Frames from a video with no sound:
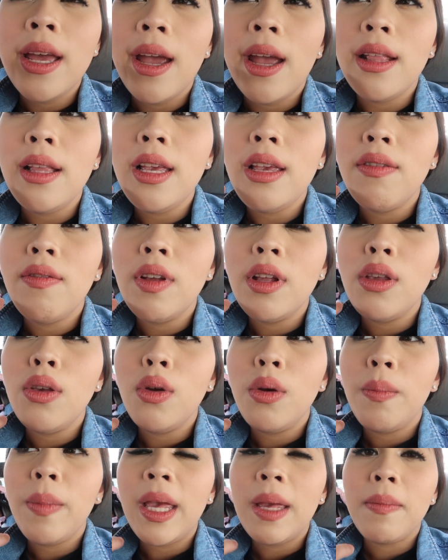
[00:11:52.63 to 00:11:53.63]
And even
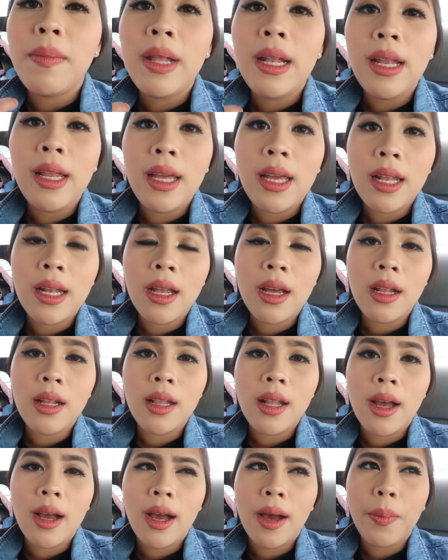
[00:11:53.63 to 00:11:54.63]
yung Maybelline
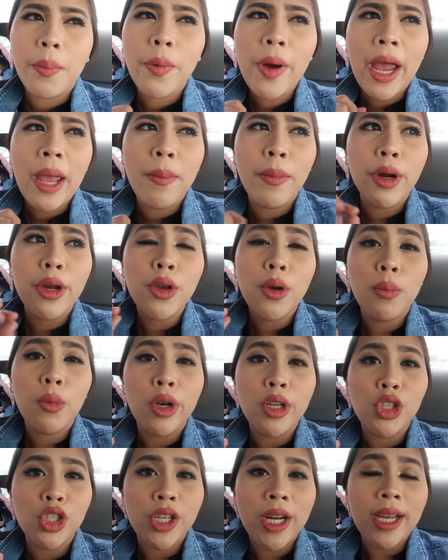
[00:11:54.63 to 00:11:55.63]
na primer, yung
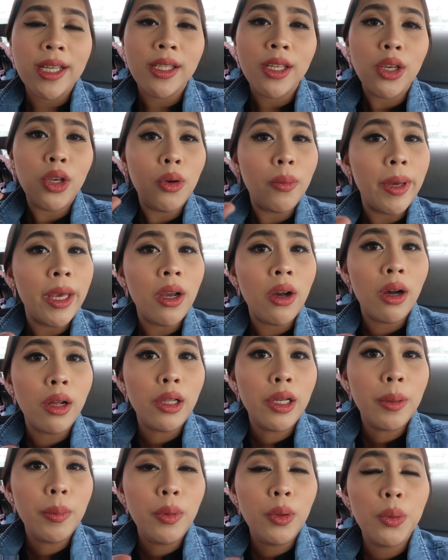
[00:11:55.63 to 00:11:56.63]
moisturizing, yung may
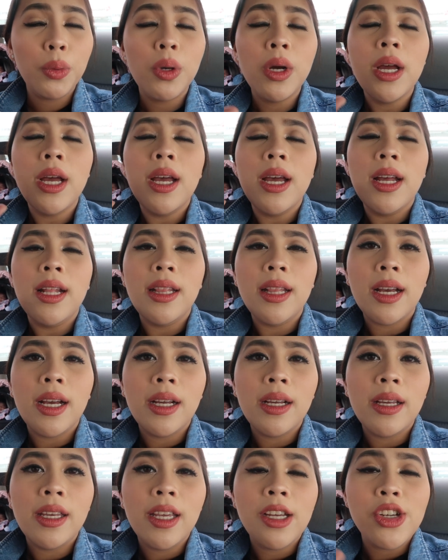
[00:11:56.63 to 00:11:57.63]
color blue,
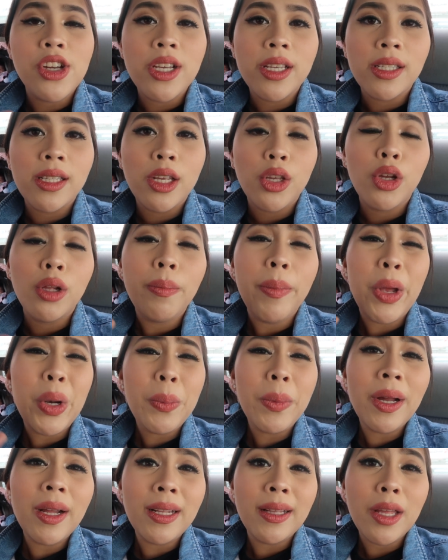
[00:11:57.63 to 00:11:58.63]
nakikrease din yun.
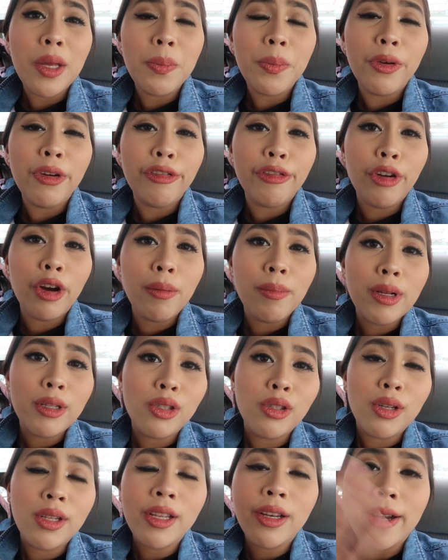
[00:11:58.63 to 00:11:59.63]
Pero maganda yung
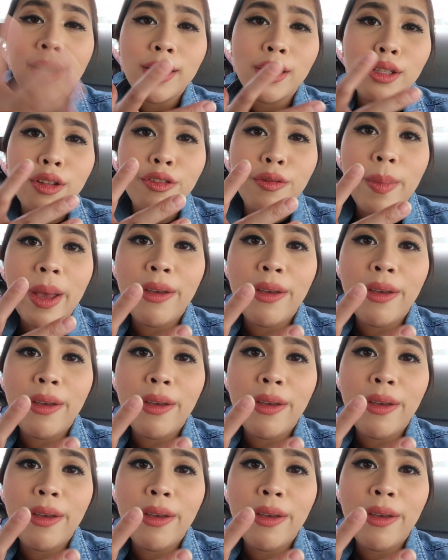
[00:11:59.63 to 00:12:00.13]
performance on the rest of